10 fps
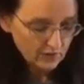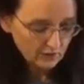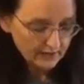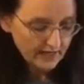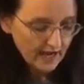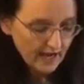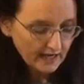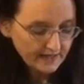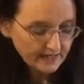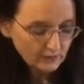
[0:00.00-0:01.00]
Okay,
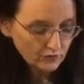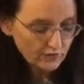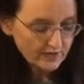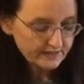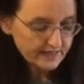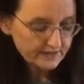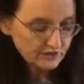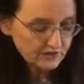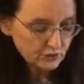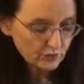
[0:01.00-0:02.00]
and then we're ready then to
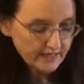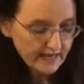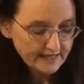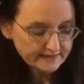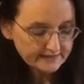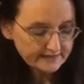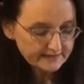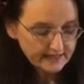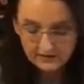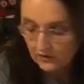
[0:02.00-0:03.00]
sew the ends
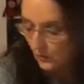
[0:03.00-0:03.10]
then.